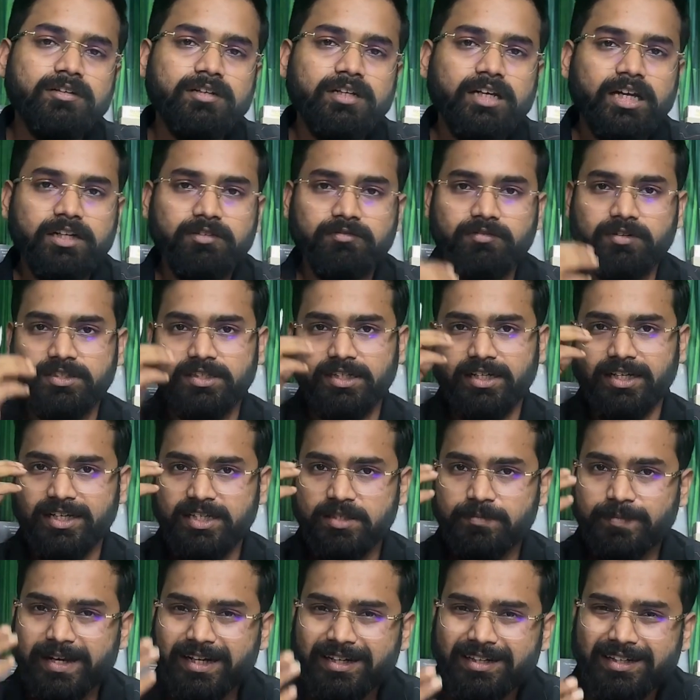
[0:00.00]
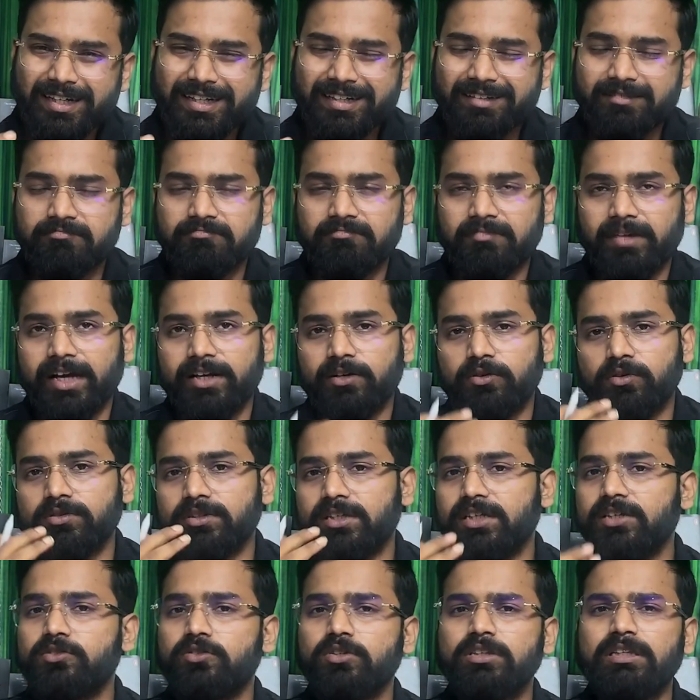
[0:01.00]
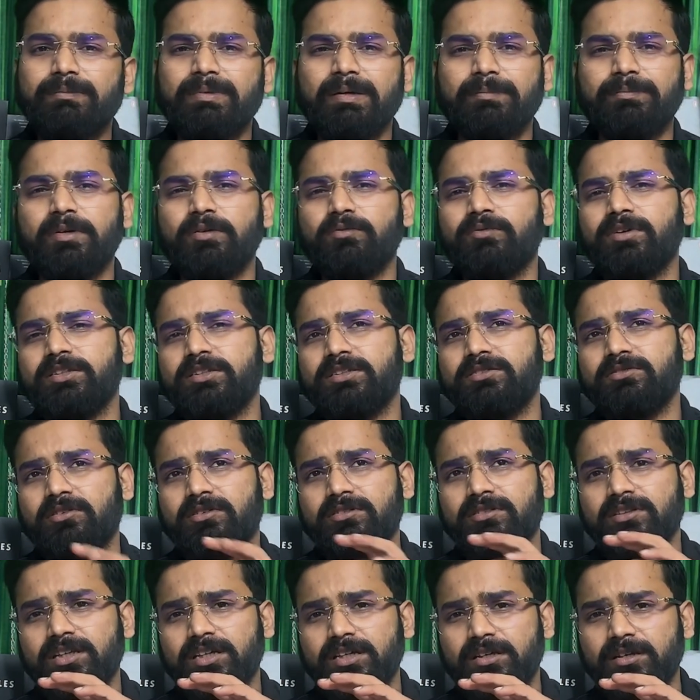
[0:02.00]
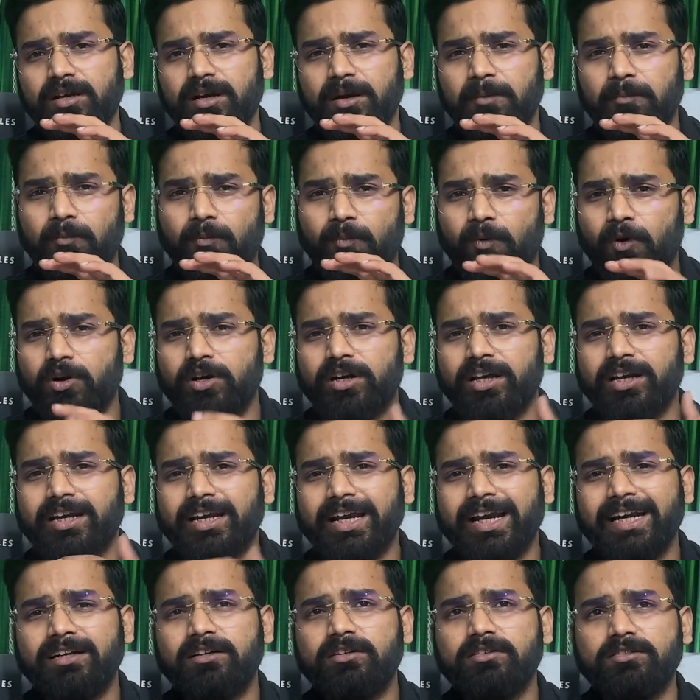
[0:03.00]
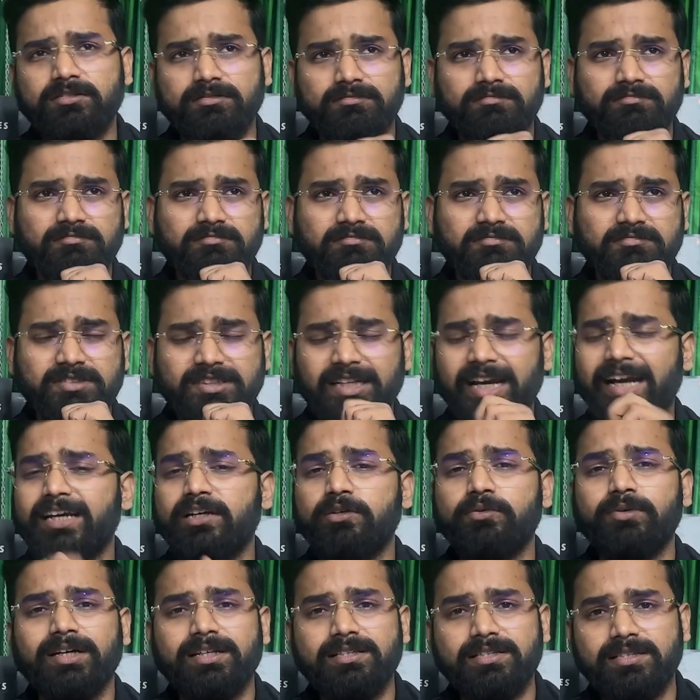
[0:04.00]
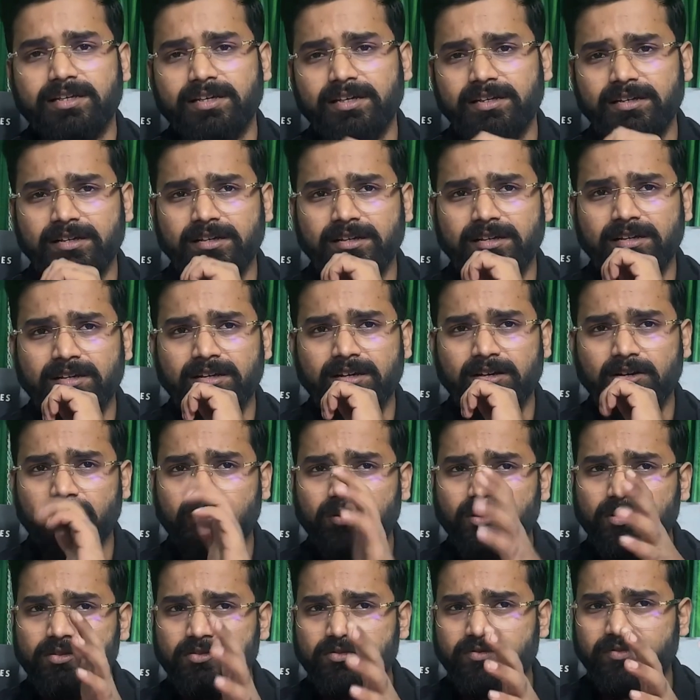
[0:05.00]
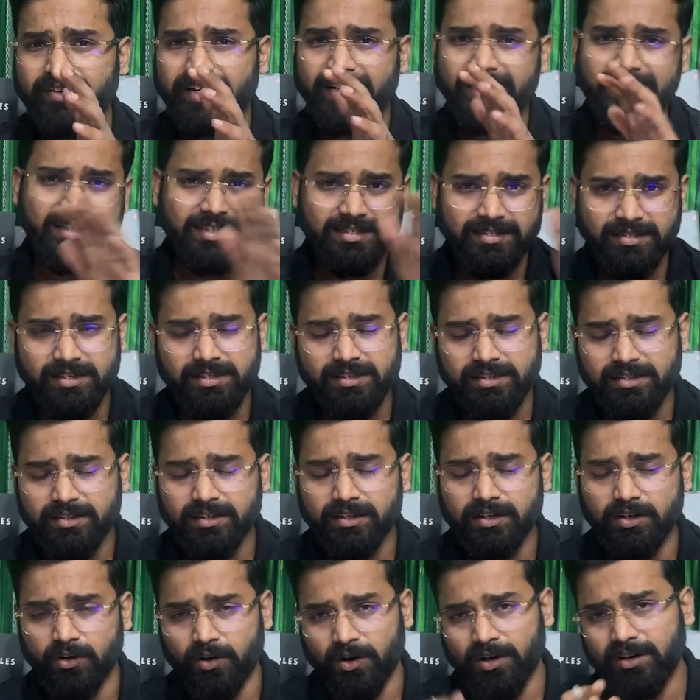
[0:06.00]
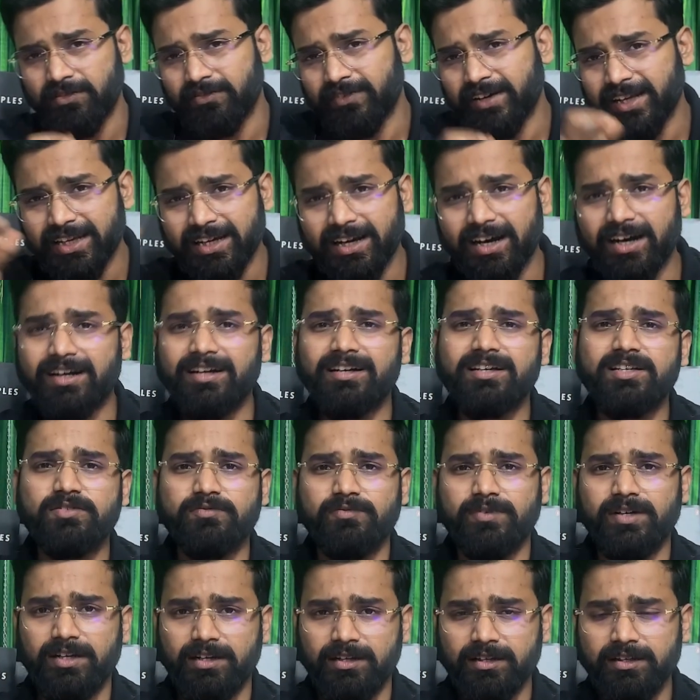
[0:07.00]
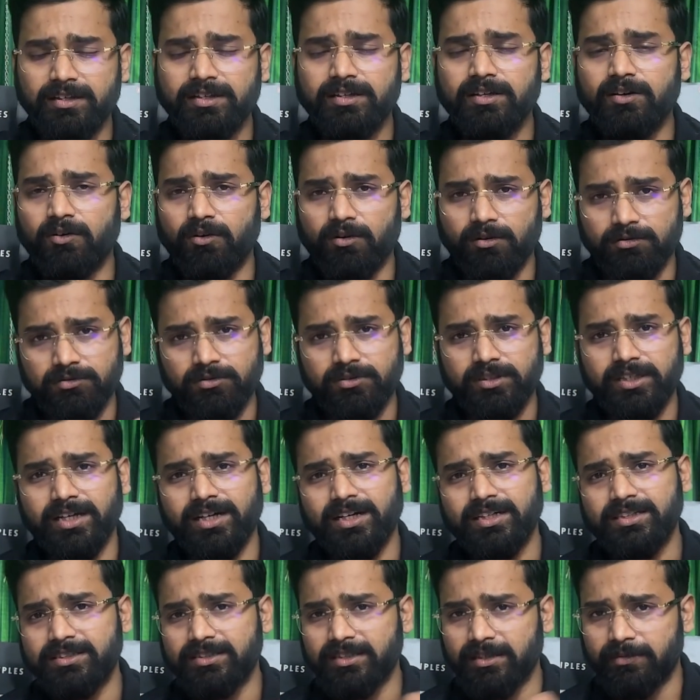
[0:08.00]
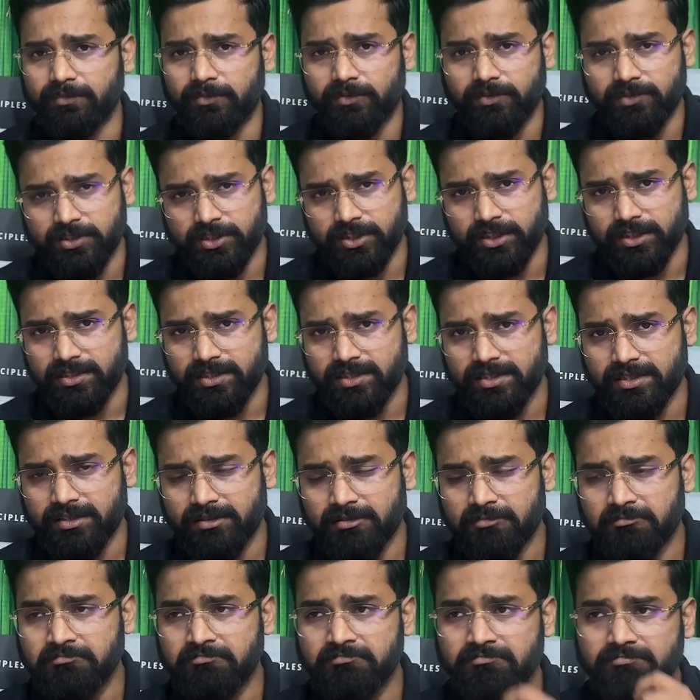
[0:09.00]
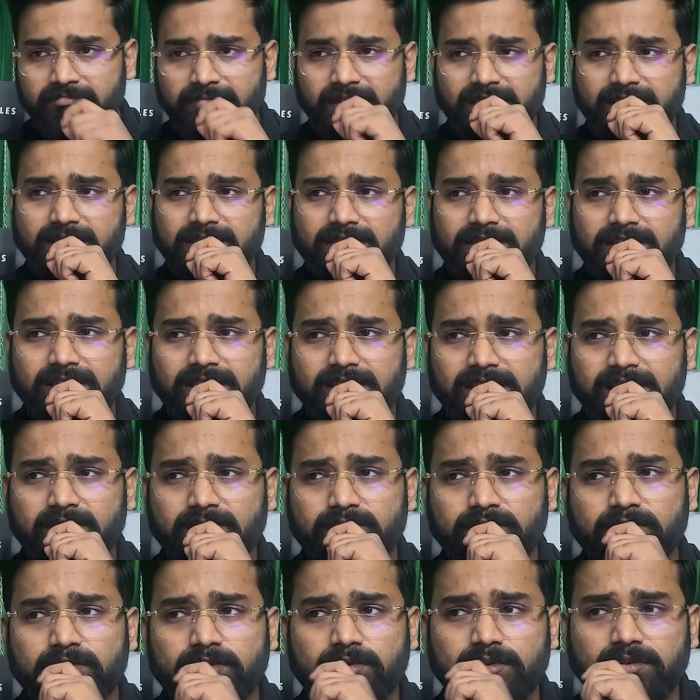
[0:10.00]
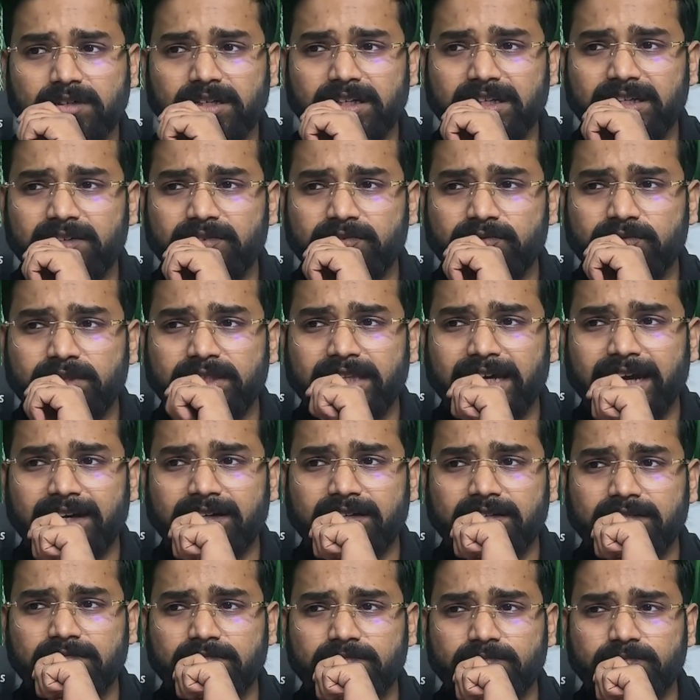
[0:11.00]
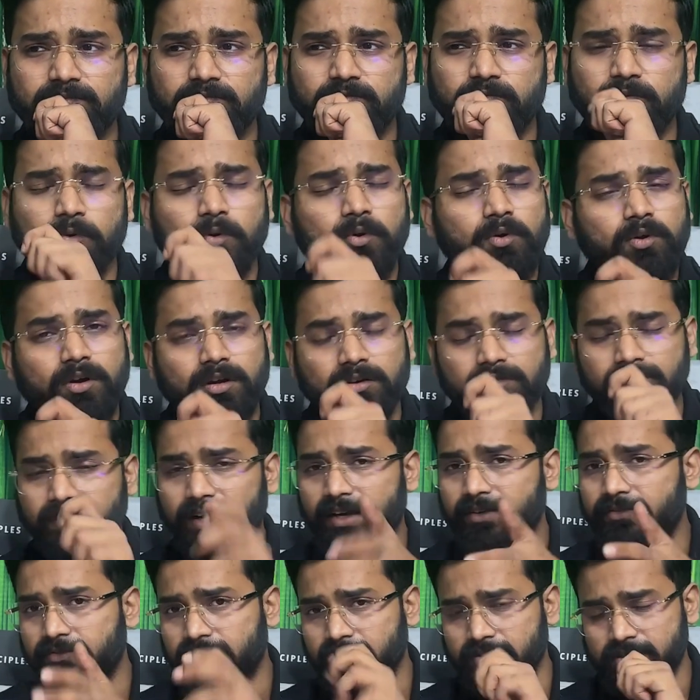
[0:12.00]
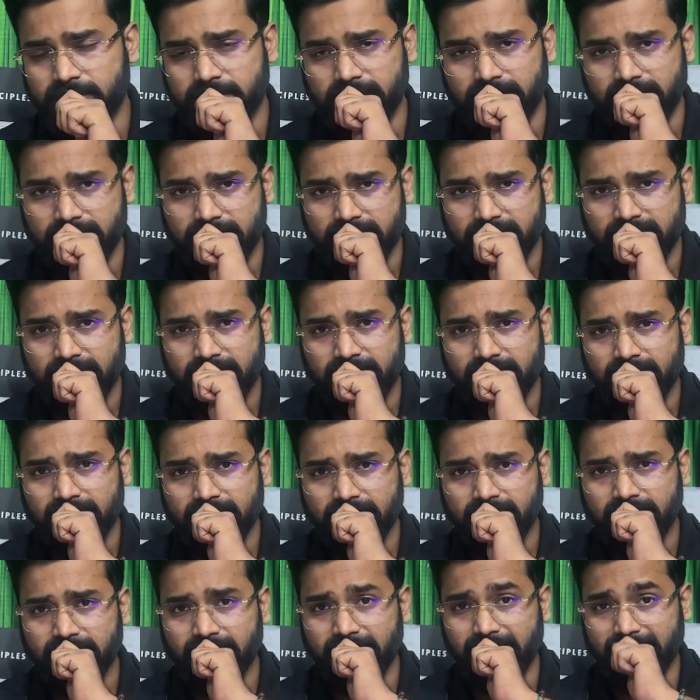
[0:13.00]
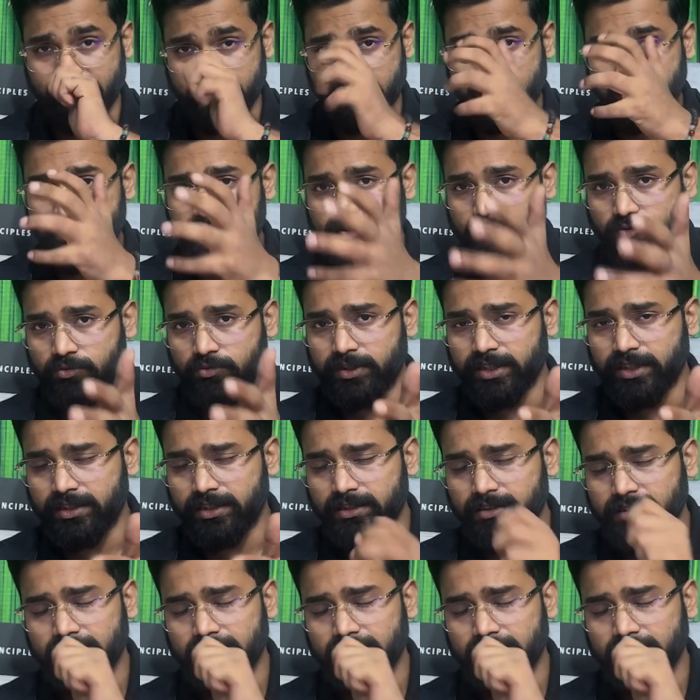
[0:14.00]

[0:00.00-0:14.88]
It was unexpected. I don't think so. The paper was on the moderate side, you can say. Not very easy, not very hard as well. Although there are some questions. But if you leave that 4 or 5 questions as a student,